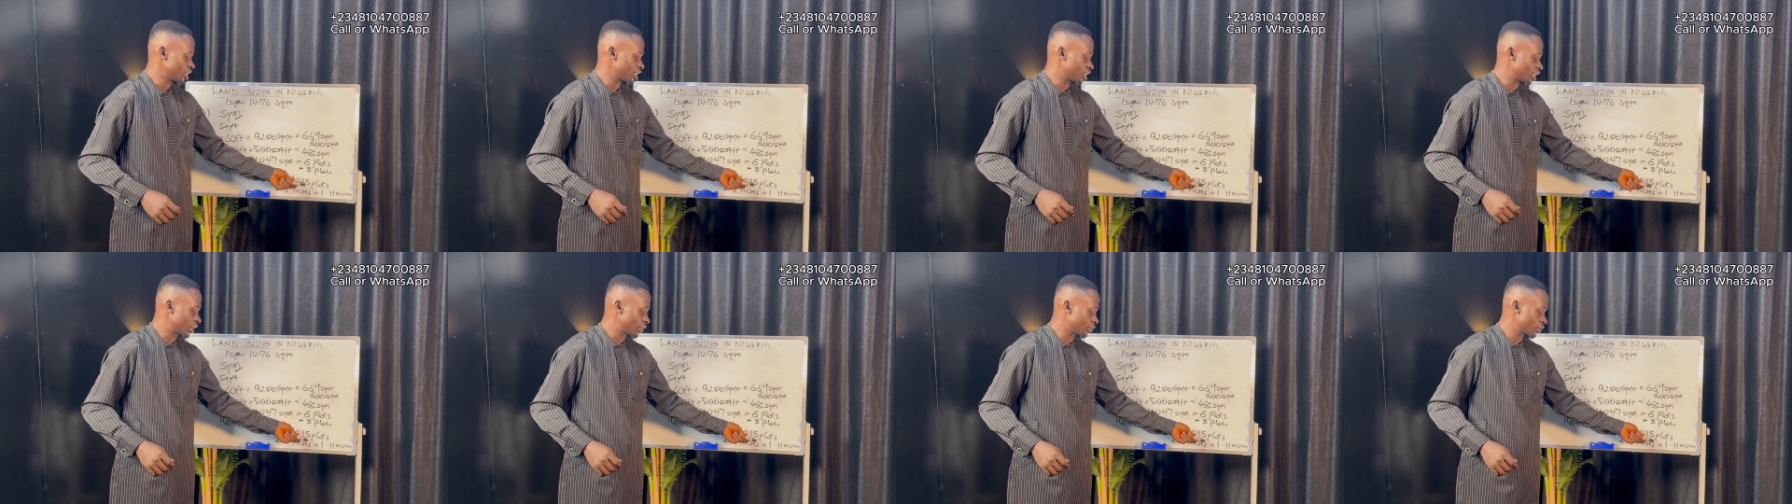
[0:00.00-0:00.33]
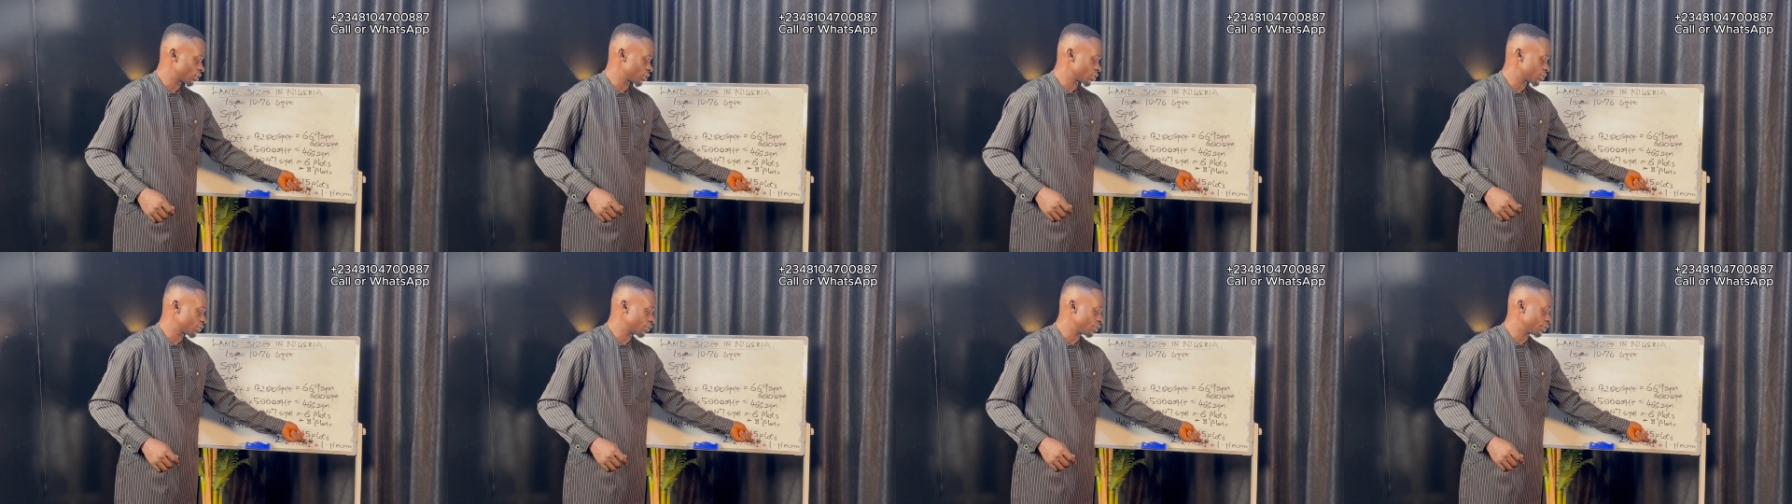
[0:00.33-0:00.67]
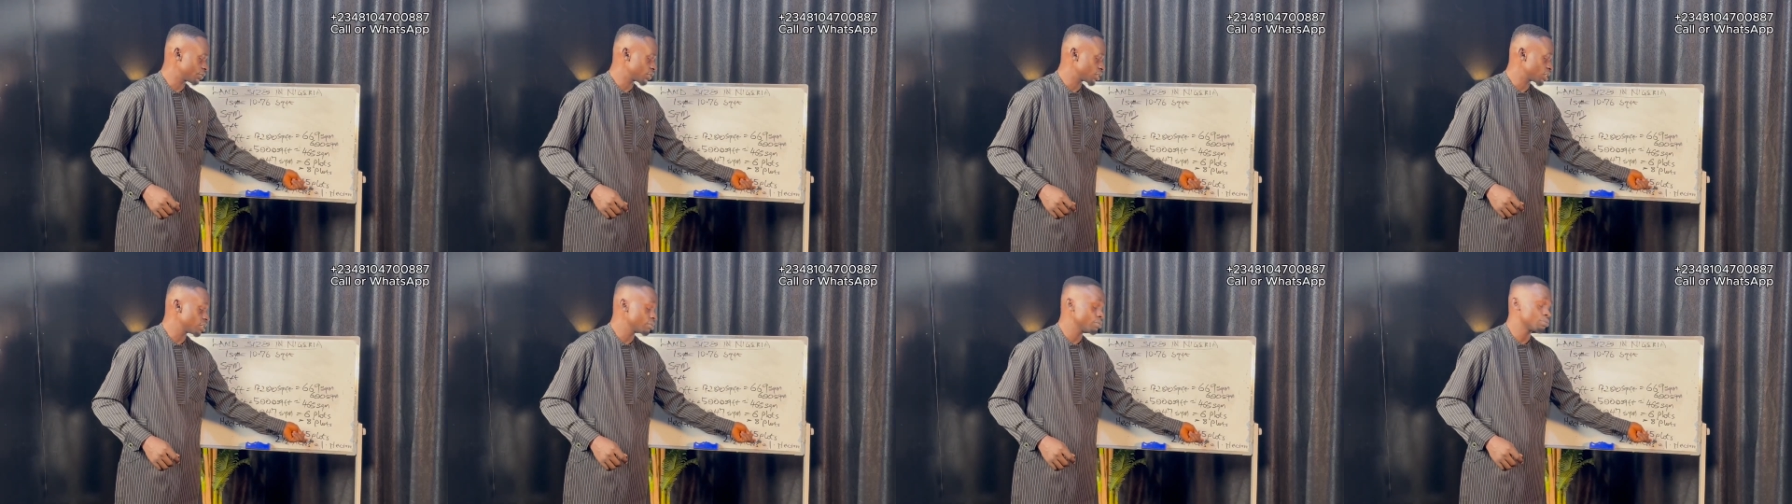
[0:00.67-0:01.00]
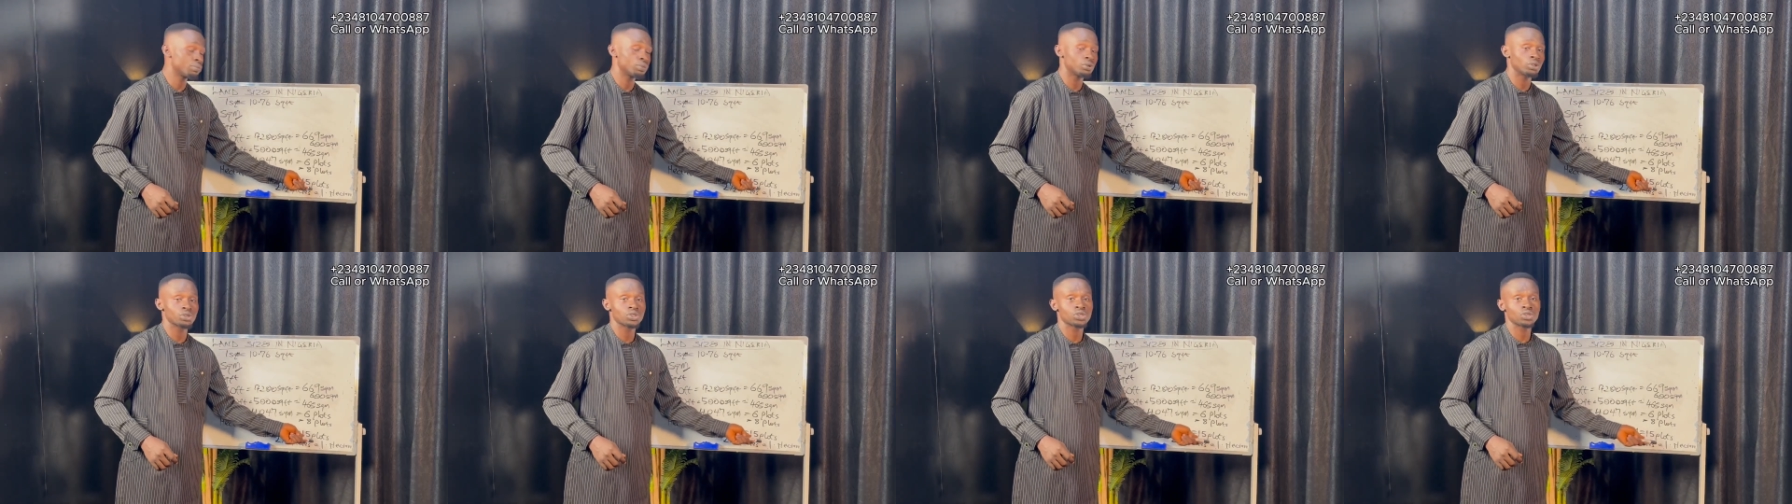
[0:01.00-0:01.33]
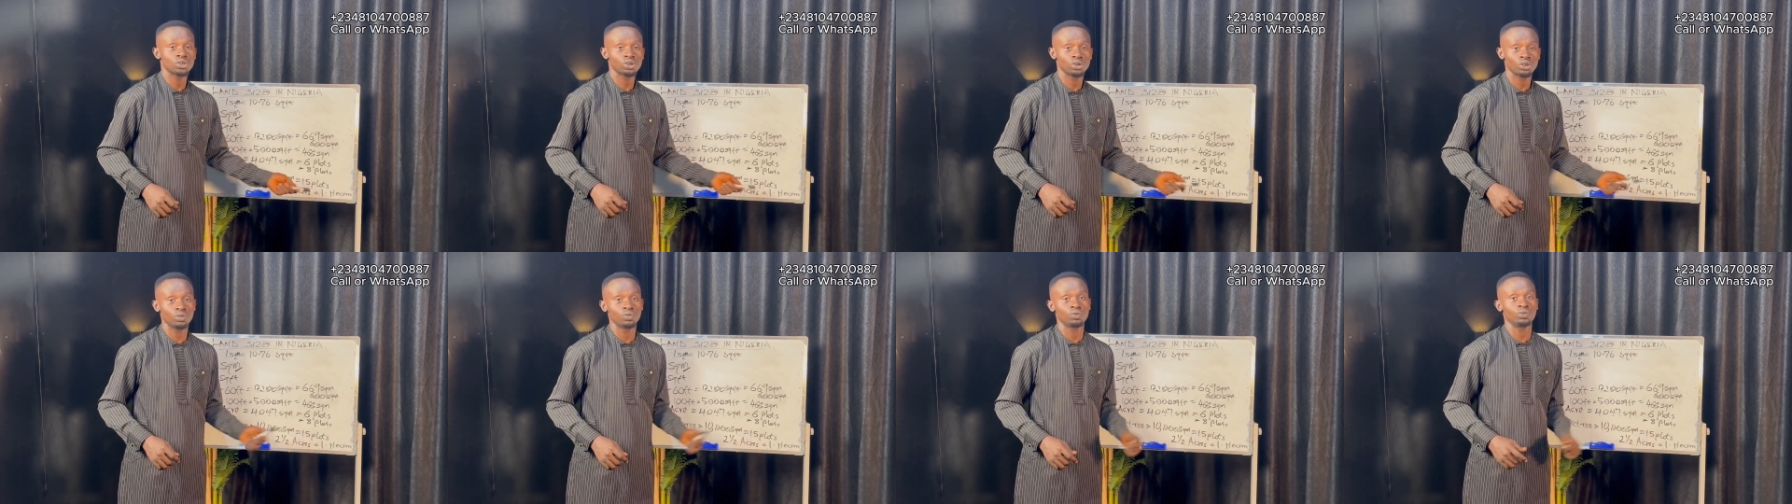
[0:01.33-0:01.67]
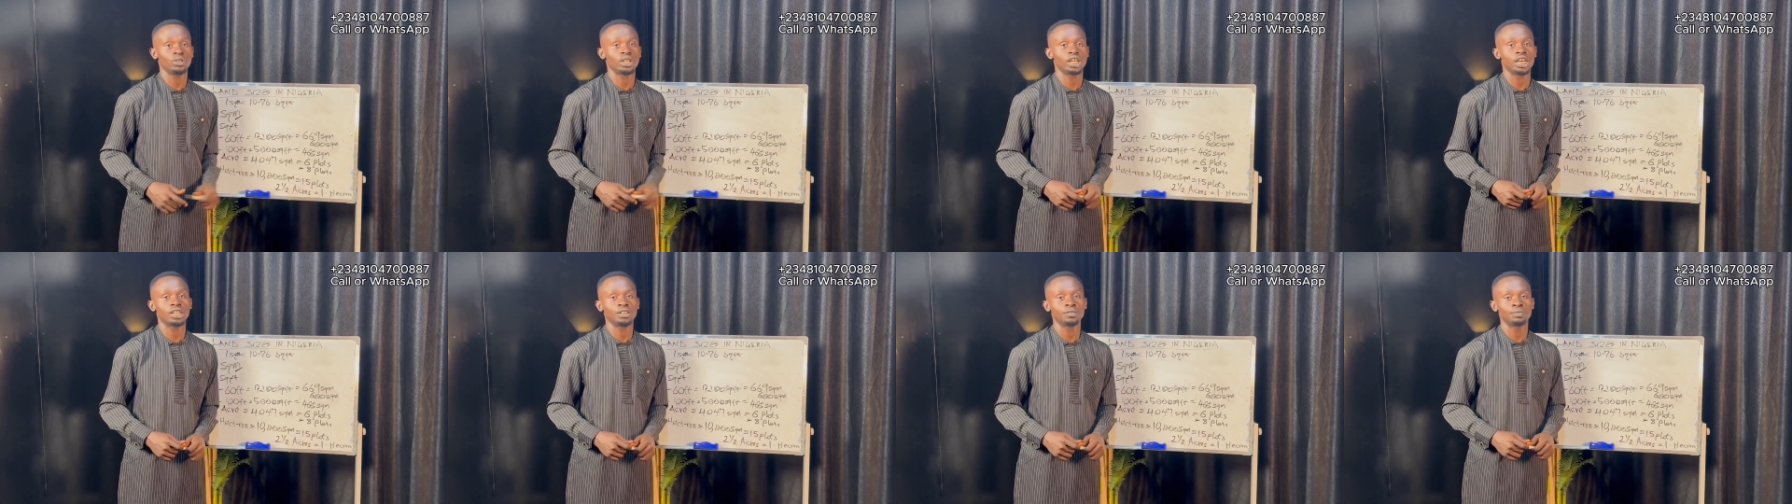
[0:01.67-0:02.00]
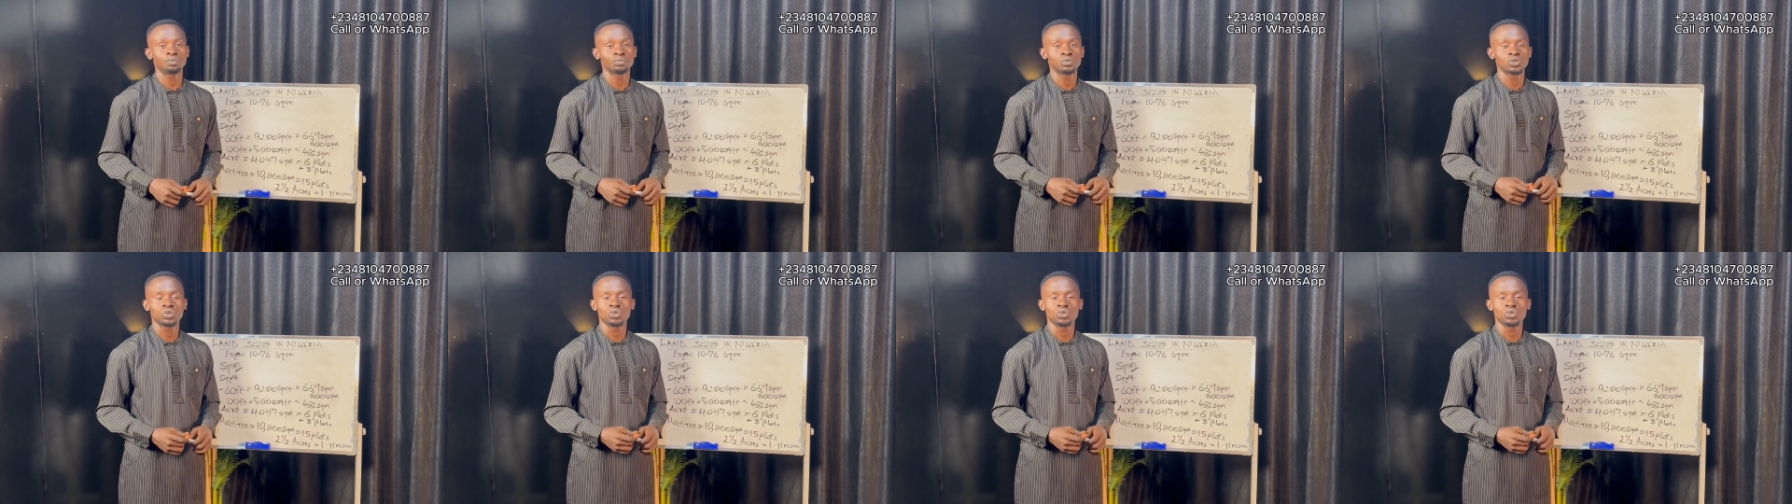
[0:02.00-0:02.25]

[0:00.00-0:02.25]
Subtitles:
it gave us 15 plots of land.